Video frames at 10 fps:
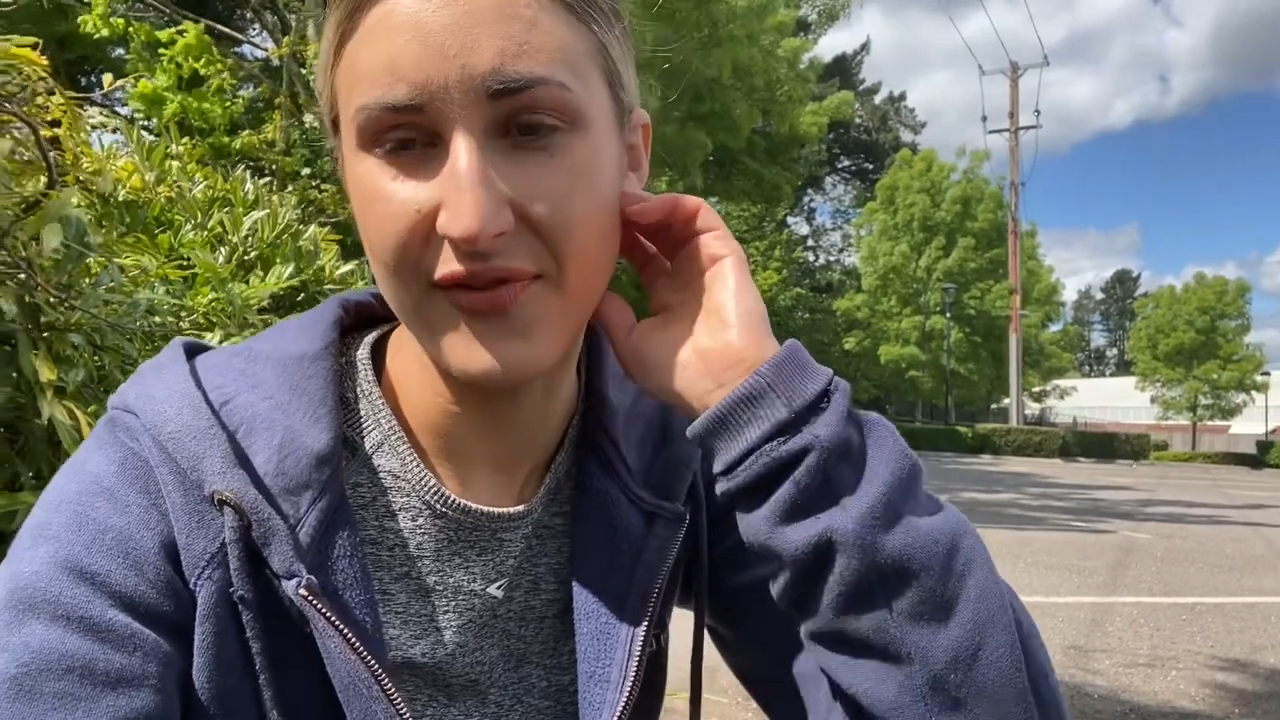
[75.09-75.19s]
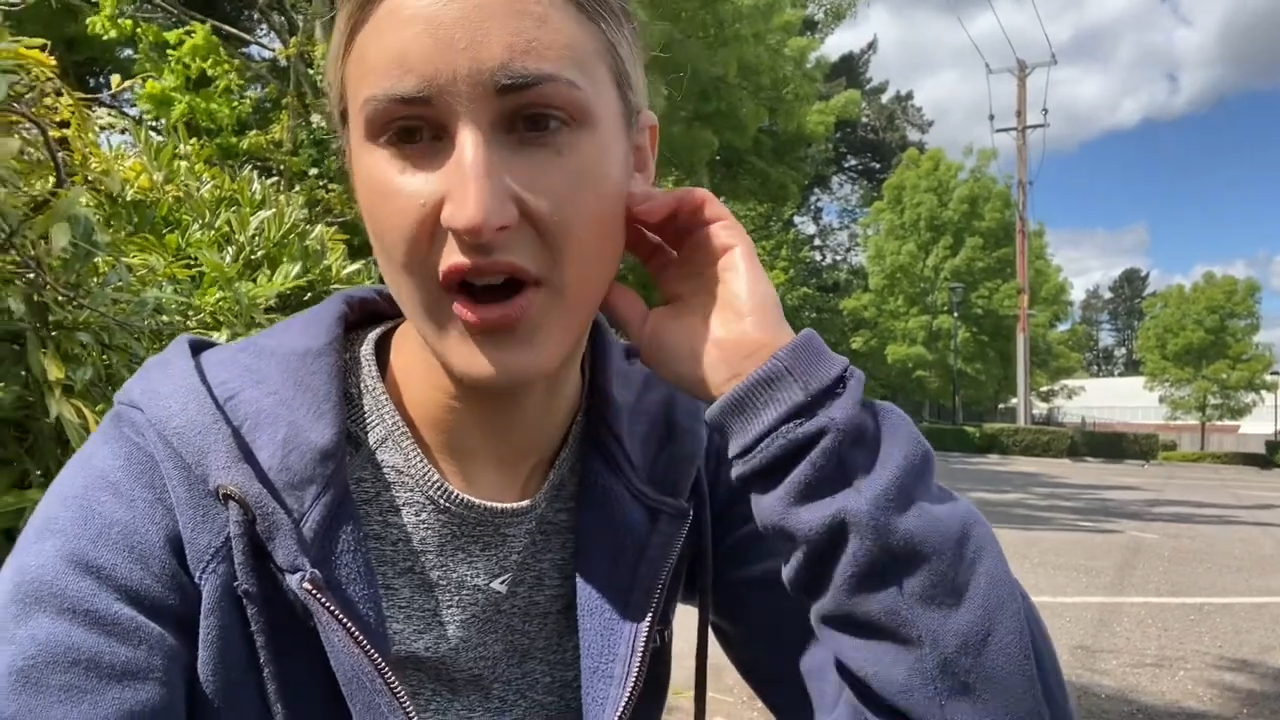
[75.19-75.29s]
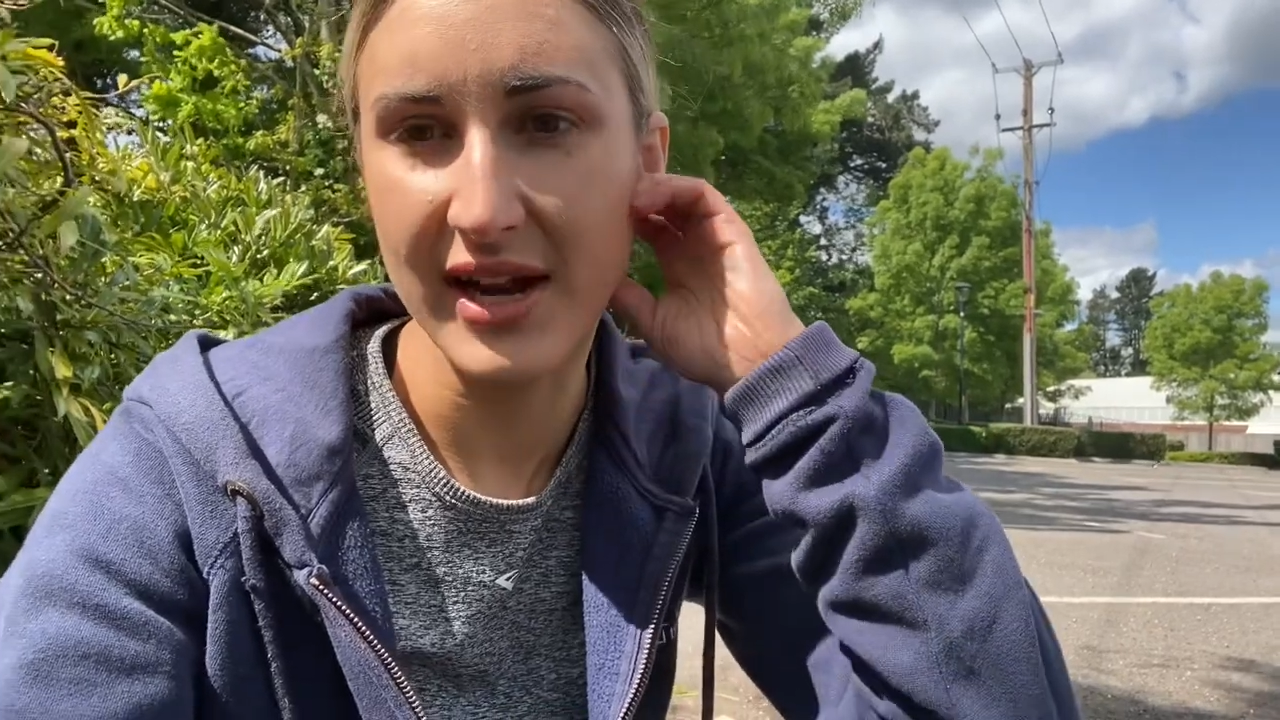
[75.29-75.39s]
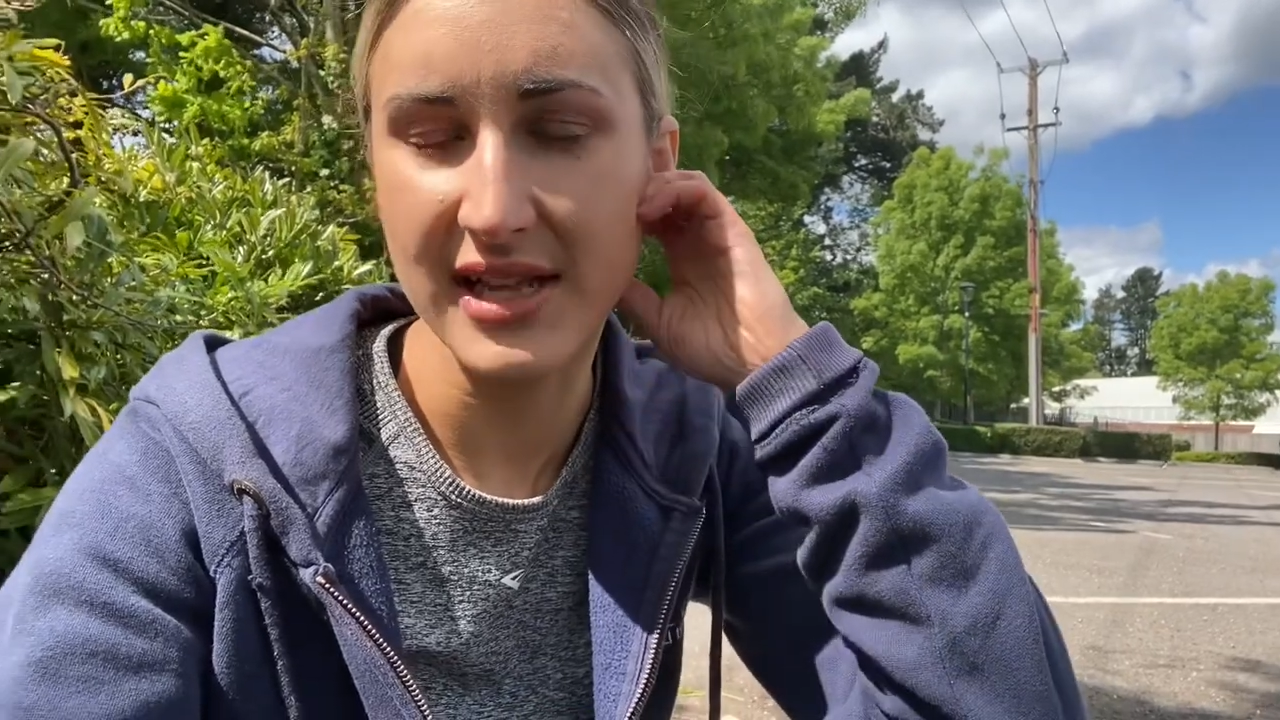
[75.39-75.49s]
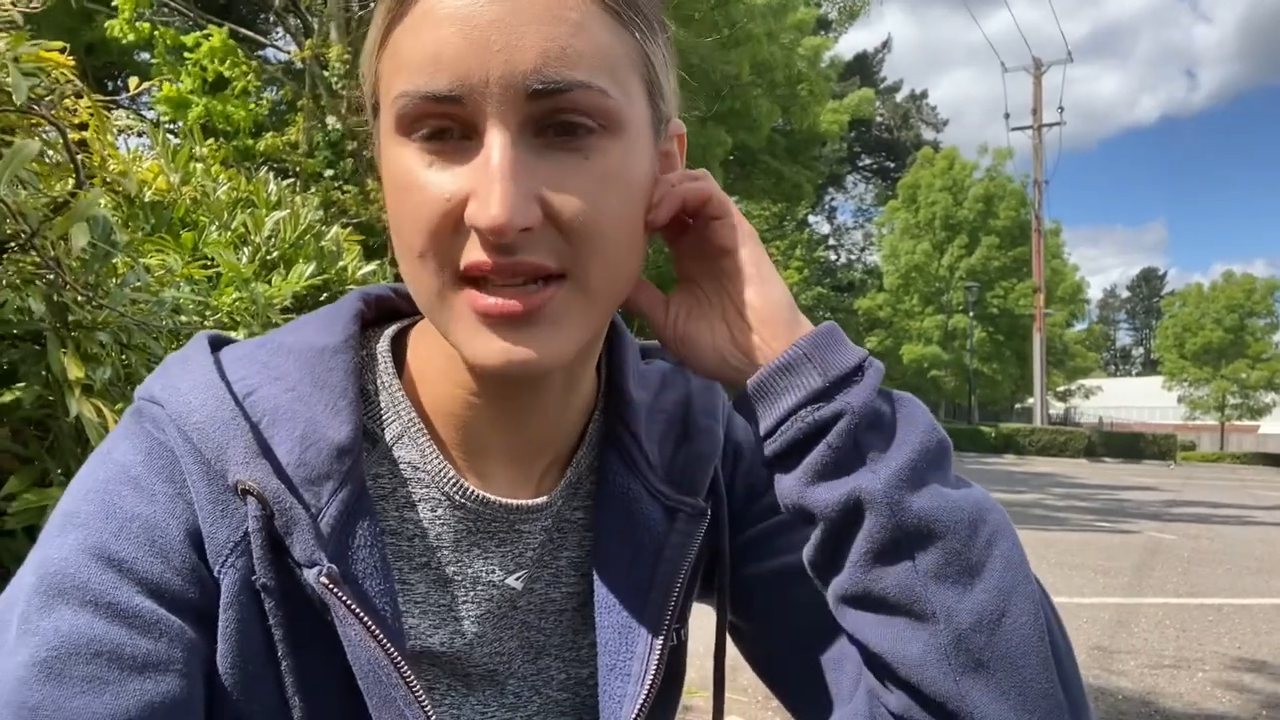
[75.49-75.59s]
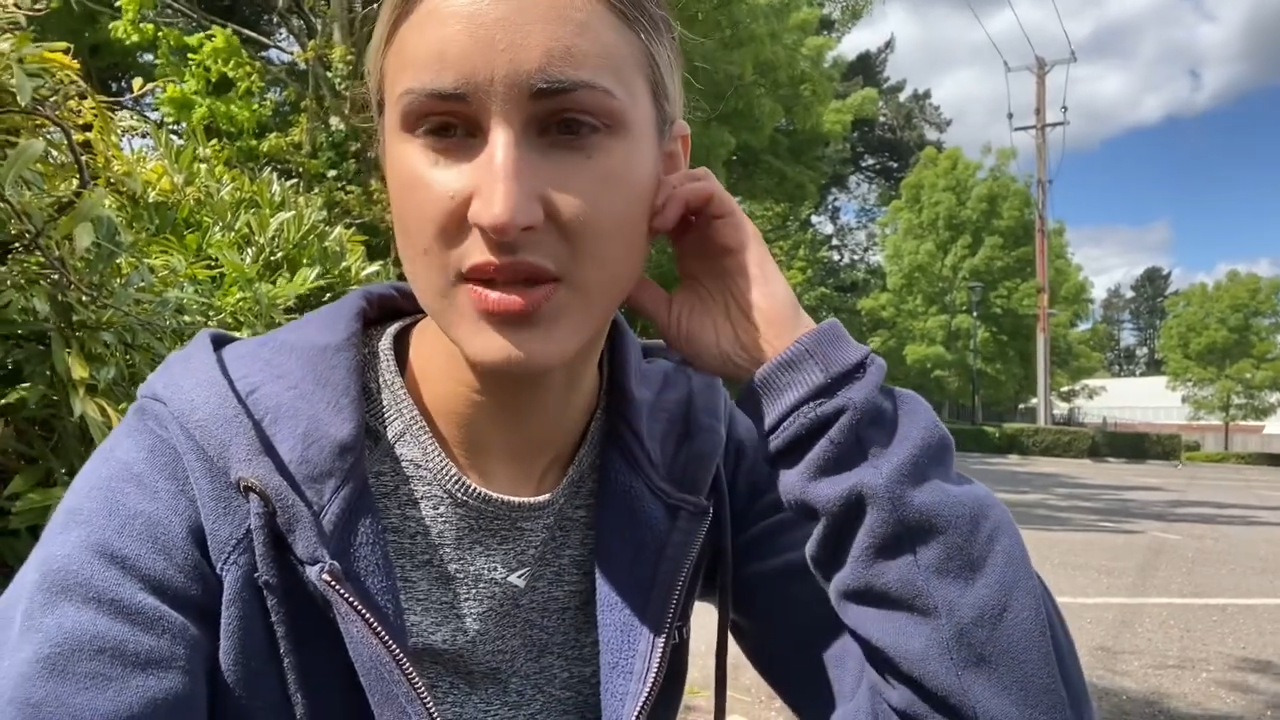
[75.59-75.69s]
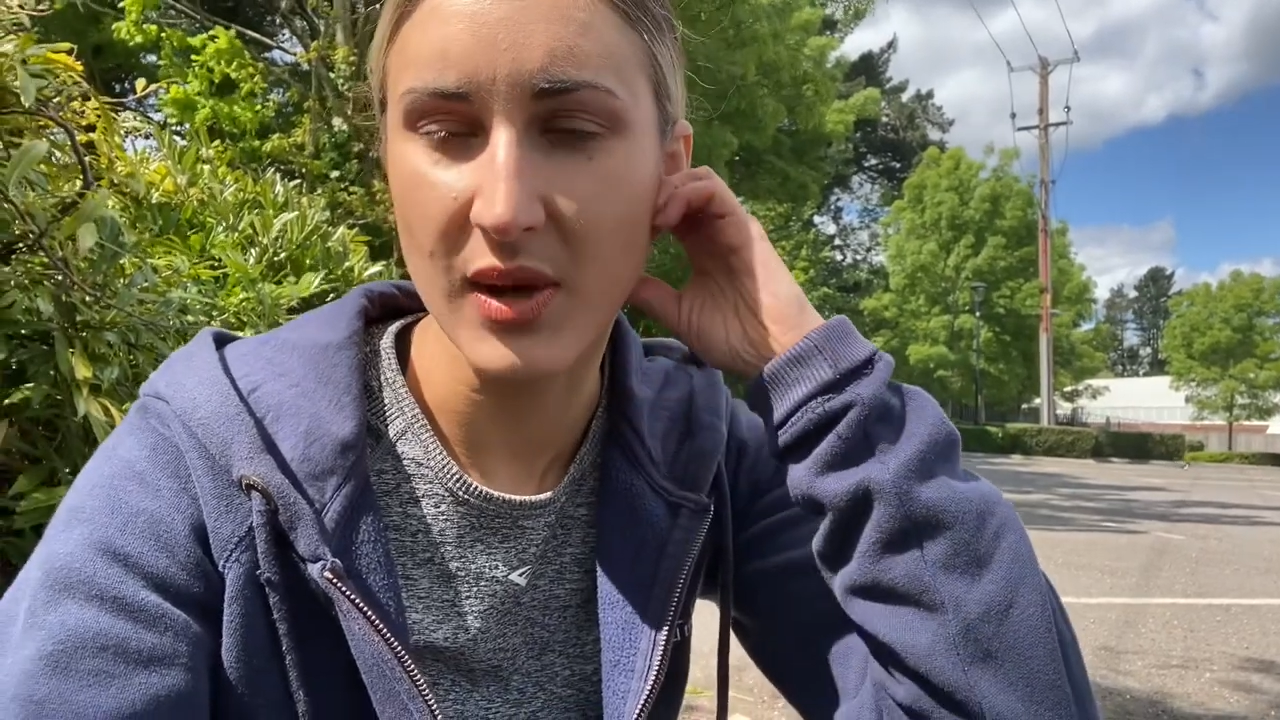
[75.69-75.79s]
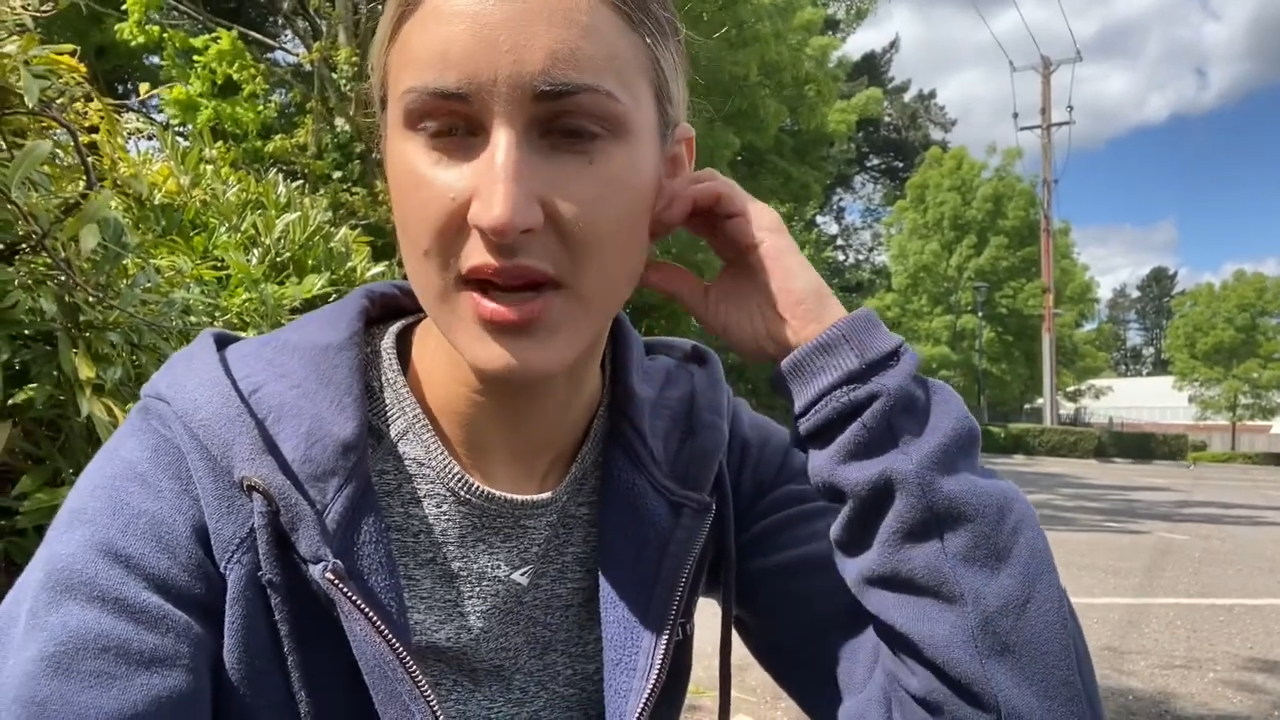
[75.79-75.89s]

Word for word: find that's quite